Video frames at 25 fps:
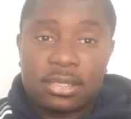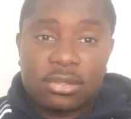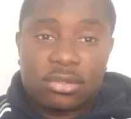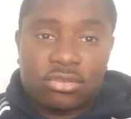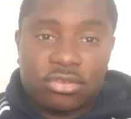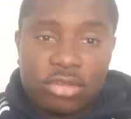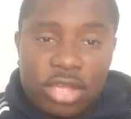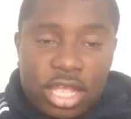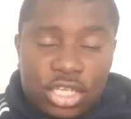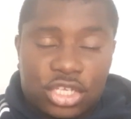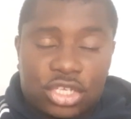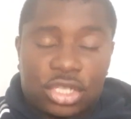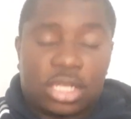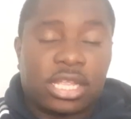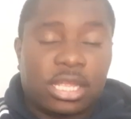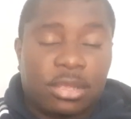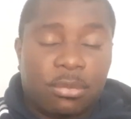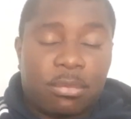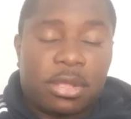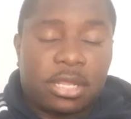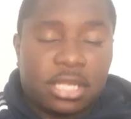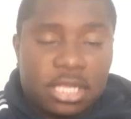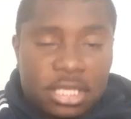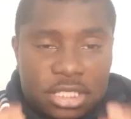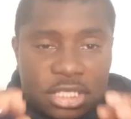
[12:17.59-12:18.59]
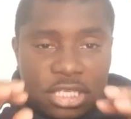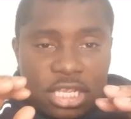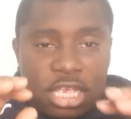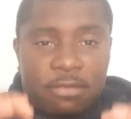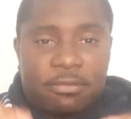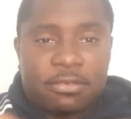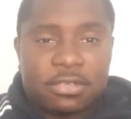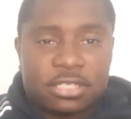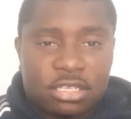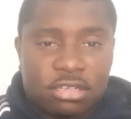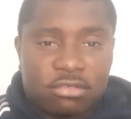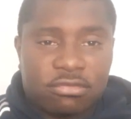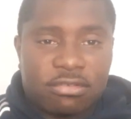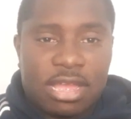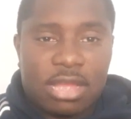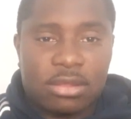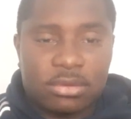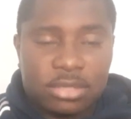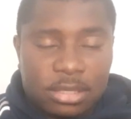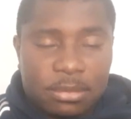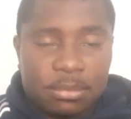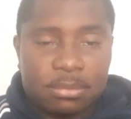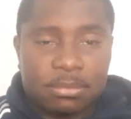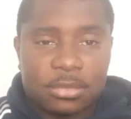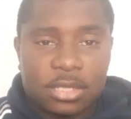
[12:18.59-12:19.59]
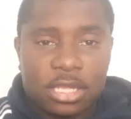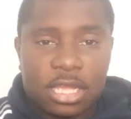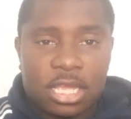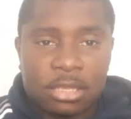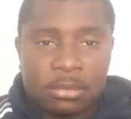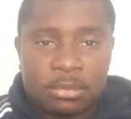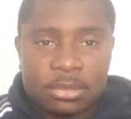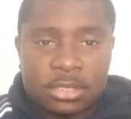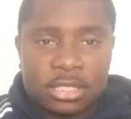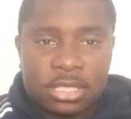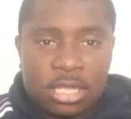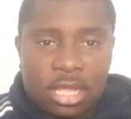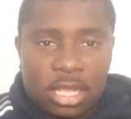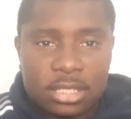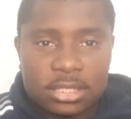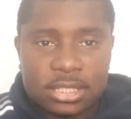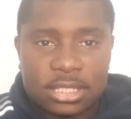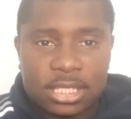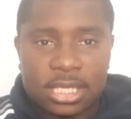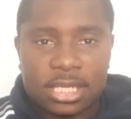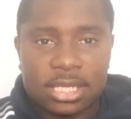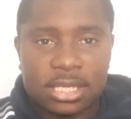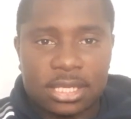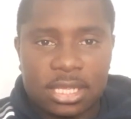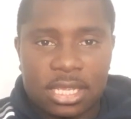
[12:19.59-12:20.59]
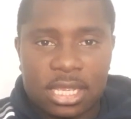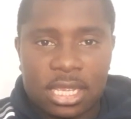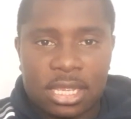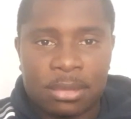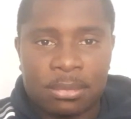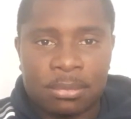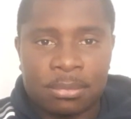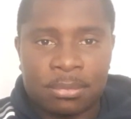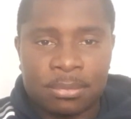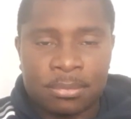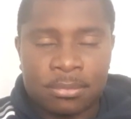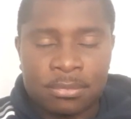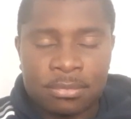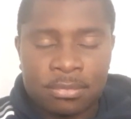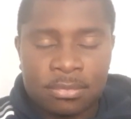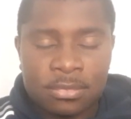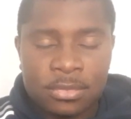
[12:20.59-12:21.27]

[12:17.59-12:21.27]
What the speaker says: gradually, when the surface around him starts to